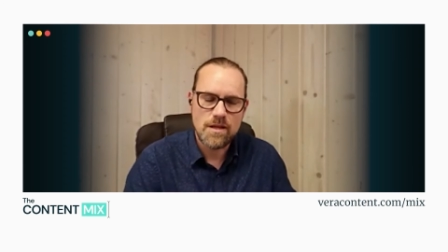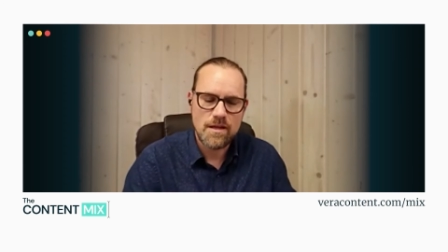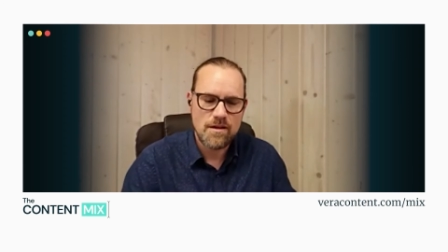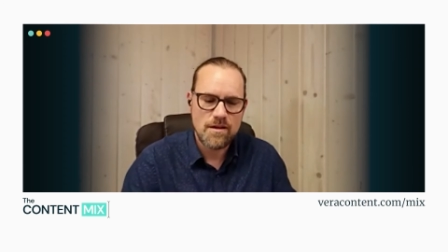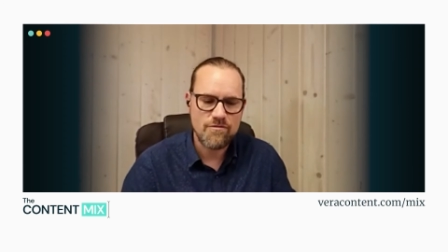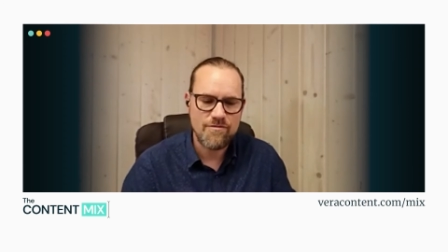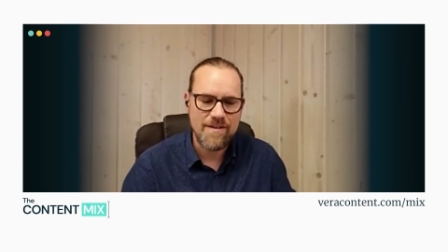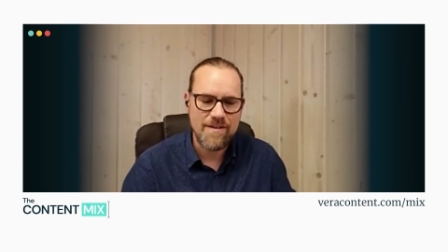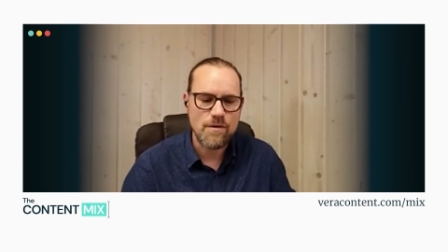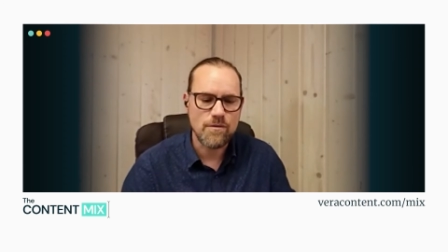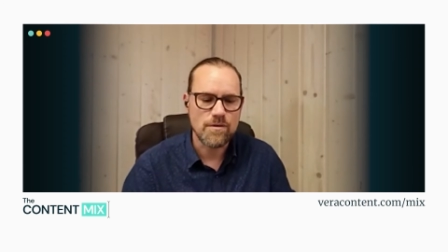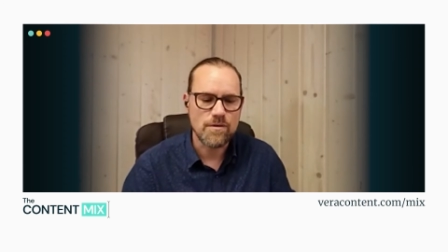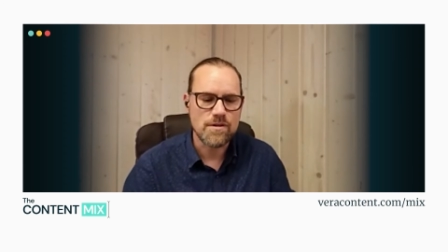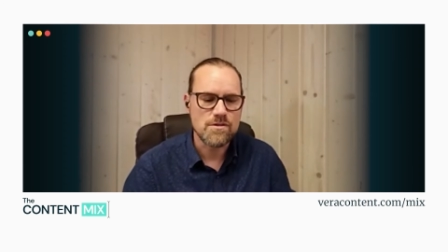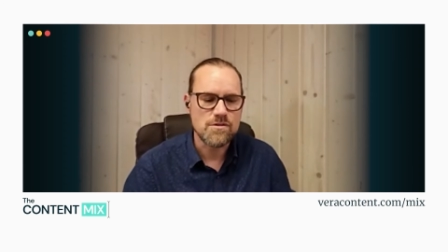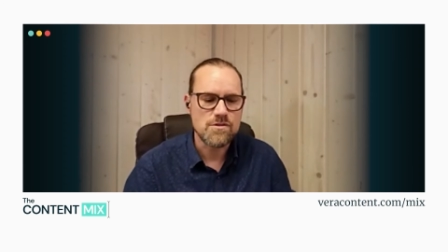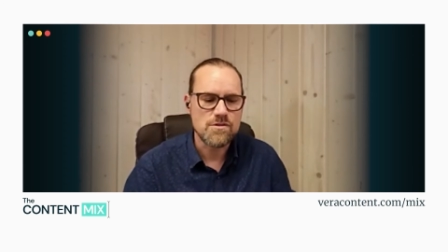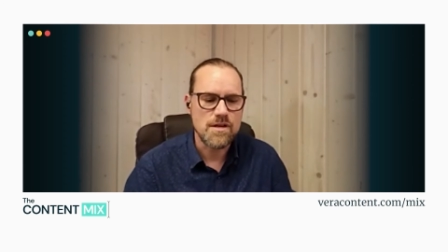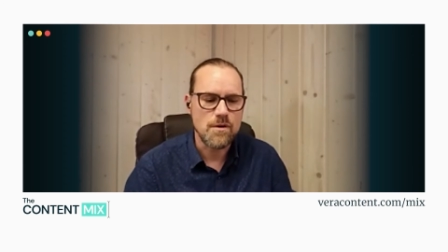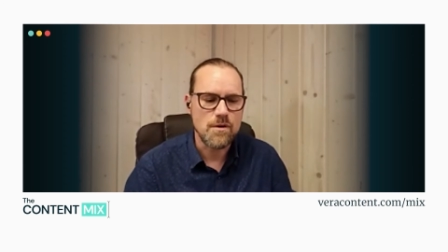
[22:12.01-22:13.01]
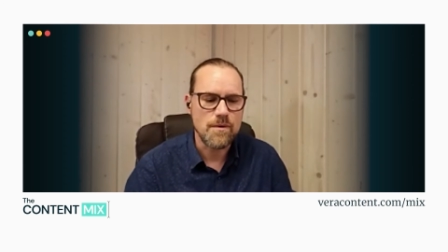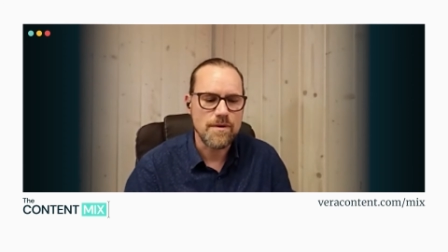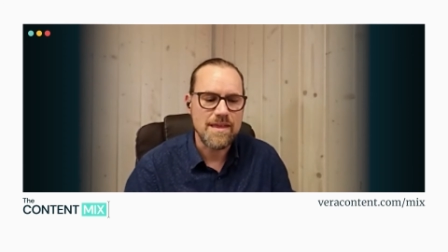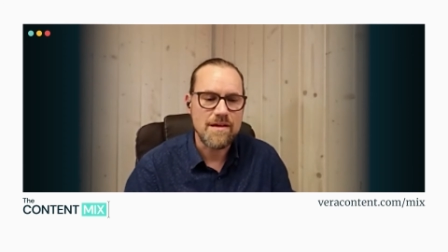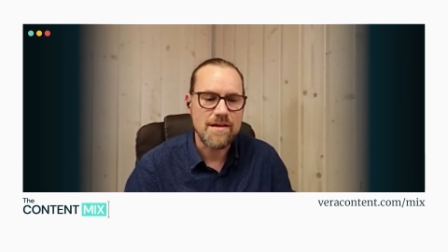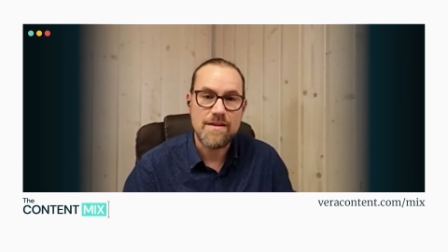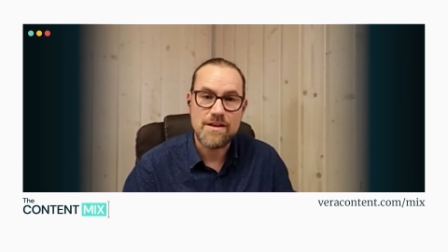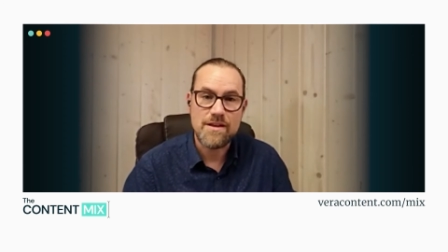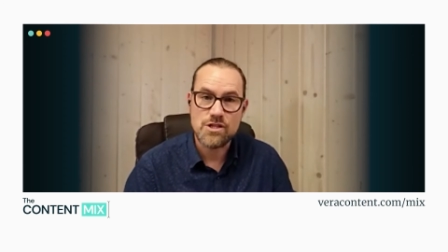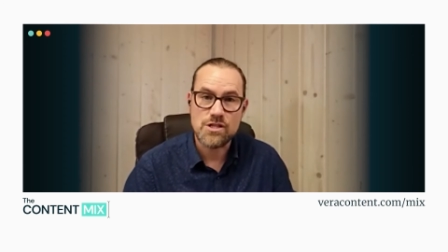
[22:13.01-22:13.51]
founders, and they're
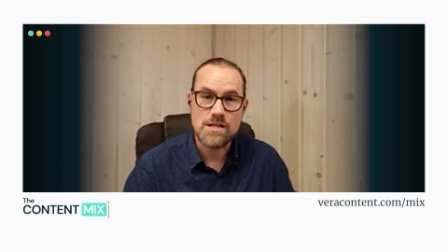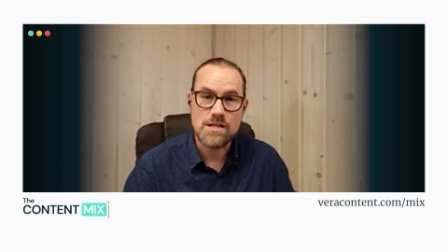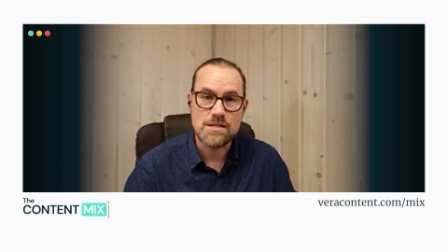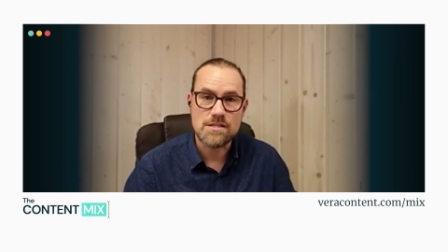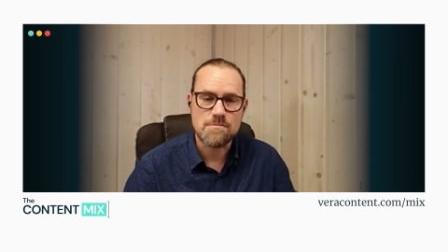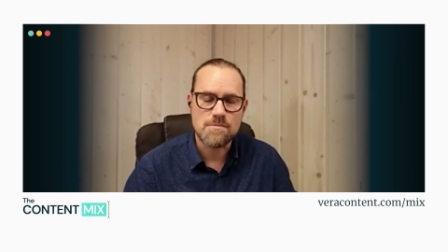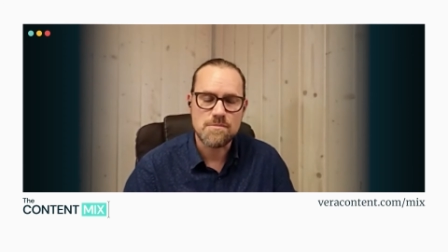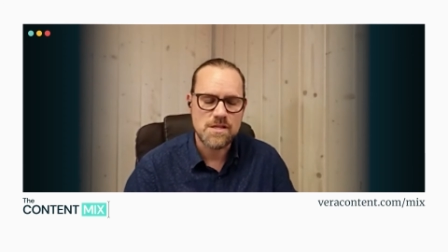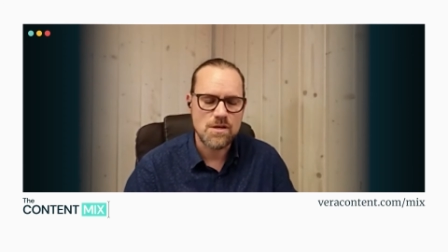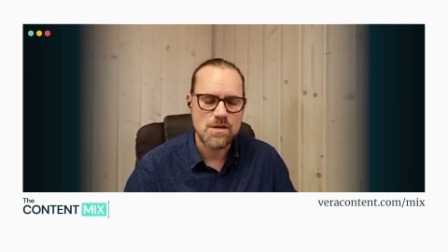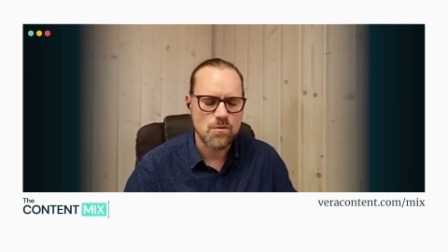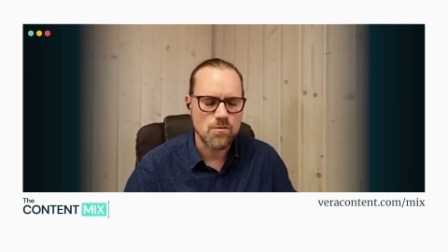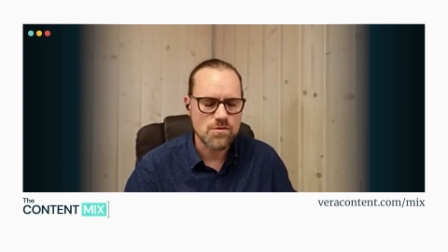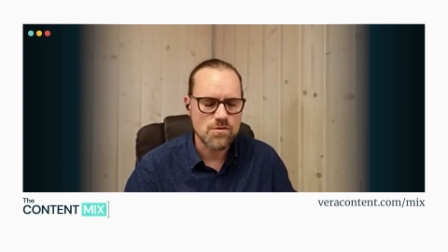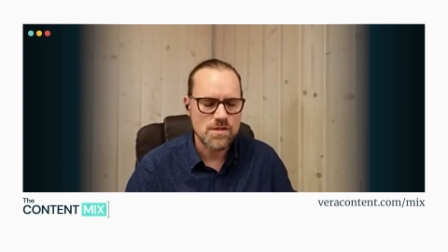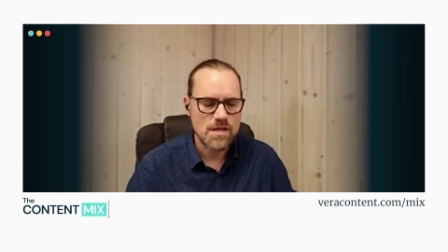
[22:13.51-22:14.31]
engineers themselves.